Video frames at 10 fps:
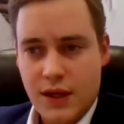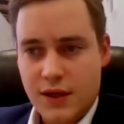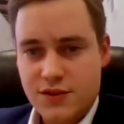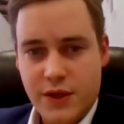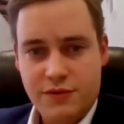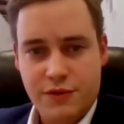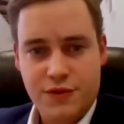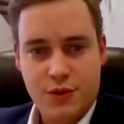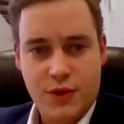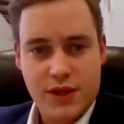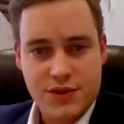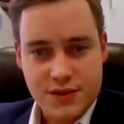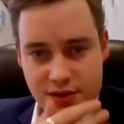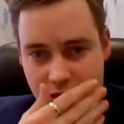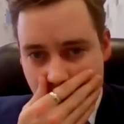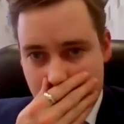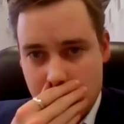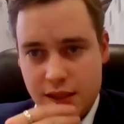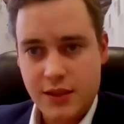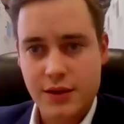So we have a few questions coming
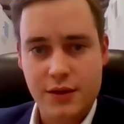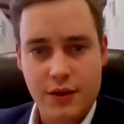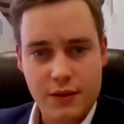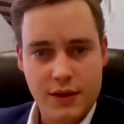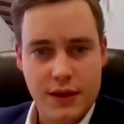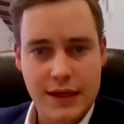in here.